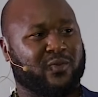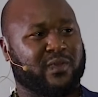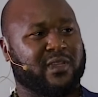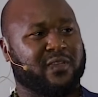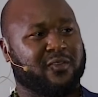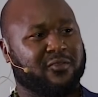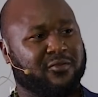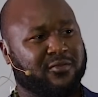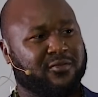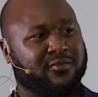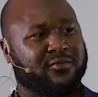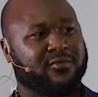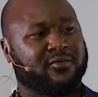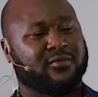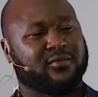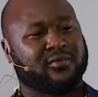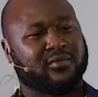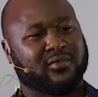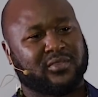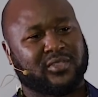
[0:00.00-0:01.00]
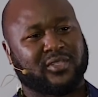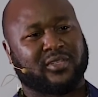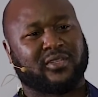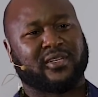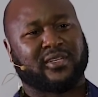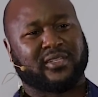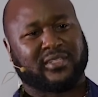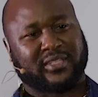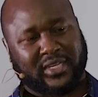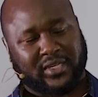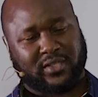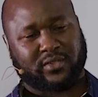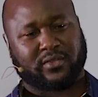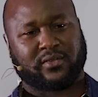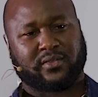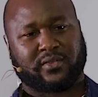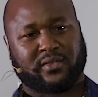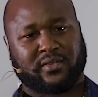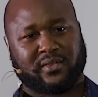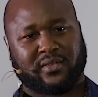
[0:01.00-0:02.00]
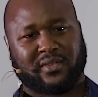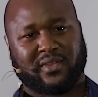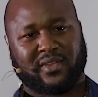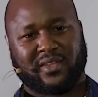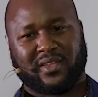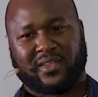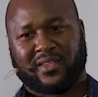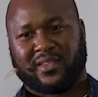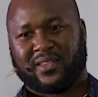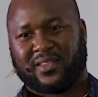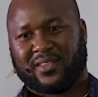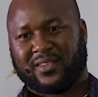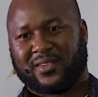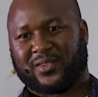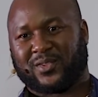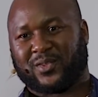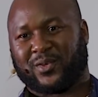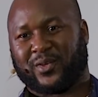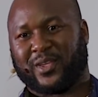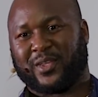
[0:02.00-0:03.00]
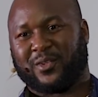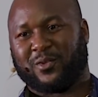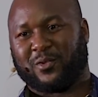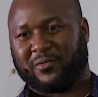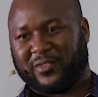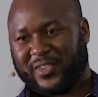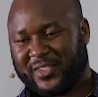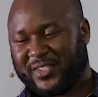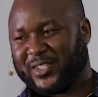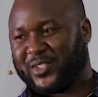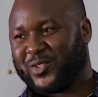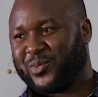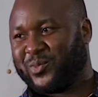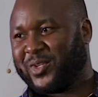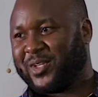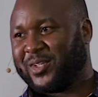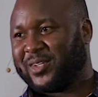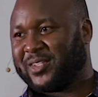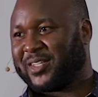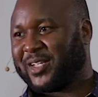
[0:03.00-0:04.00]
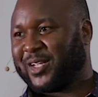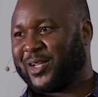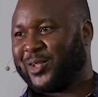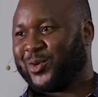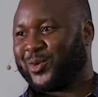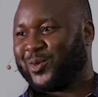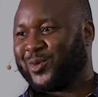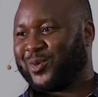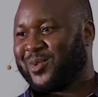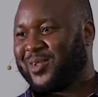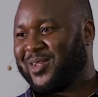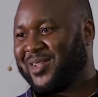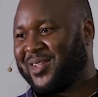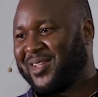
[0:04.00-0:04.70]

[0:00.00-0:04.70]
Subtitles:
we give children titles. So when you visit me, he'll tell you,